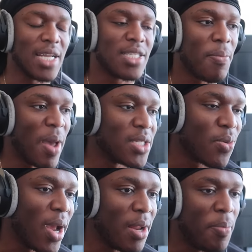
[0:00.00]
that's the
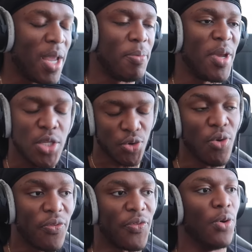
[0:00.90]
best way to be. Be
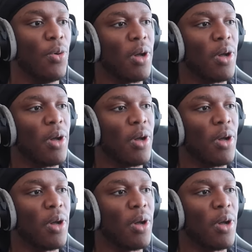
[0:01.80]
truthful.